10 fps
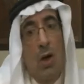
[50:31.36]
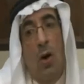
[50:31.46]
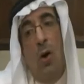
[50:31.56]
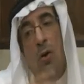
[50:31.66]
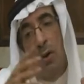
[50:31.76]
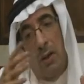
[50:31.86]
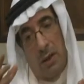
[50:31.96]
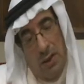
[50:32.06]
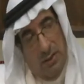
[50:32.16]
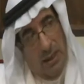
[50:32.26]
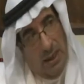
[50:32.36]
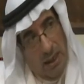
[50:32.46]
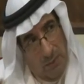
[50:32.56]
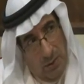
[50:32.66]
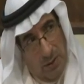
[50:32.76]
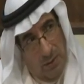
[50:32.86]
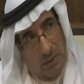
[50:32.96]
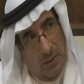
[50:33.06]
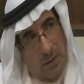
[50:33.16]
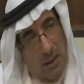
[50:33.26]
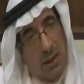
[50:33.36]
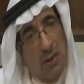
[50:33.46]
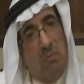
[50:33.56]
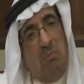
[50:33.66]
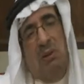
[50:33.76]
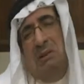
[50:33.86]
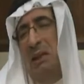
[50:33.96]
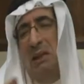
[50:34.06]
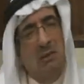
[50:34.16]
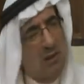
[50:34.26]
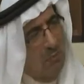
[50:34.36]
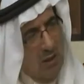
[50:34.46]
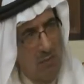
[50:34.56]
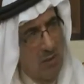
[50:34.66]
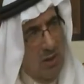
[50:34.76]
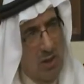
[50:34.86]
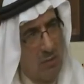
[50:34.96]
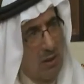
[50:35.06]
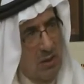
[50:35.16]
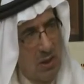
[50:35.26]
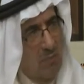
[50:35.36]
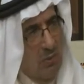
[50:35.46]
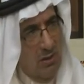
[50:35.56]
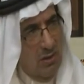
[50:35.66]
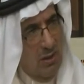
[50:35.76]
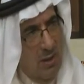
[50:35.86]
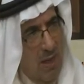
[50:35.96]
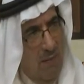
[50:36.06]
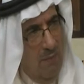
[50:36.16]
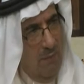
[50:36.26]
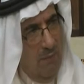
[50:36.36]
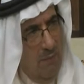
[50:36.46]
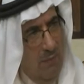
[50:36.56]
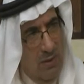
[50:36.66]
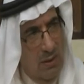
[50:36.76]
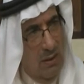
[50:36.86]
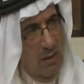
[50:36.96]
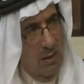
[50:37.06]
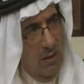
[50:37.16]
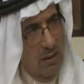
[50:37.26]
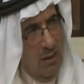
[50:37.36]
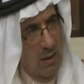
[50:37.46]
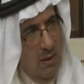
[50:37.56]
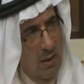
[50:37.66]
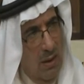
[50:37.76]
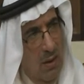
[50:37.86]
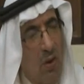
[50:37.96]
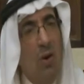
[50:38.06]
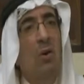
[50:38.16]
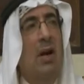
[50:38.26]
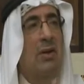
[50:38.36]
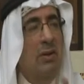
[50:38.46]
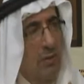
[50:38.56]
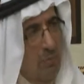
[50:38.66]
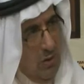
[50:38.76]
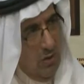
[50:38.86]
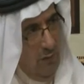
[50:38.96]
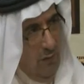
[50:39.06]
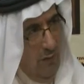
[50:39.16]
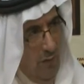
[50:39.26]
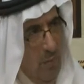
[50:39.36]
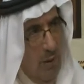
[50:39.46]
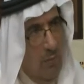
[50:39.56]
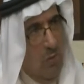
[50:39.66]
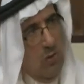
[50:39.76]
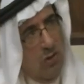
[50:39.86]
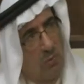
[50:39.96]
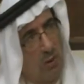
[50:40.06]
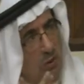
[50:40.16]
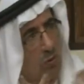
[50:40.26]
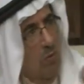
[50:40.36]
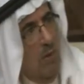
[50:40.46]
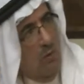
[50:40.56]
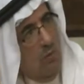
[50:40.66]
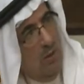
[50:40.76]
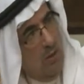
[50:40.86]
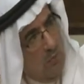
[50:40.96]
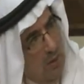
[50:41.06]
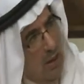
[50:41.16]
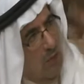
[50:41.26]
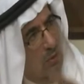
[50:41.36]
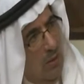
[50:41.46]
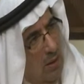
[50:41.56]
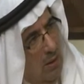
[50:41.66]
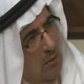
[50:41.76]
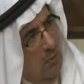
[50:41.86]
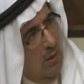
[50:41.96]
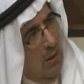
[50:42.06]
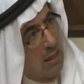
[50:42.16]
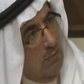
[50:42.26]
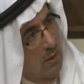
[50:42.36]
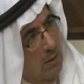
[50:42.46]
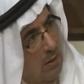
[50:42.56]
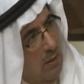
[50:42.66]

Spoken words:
or Christian came to, pretending sometimes that she embraced Islam, but she didn't. or under the pressure of her family because she wanted to go back when the husband,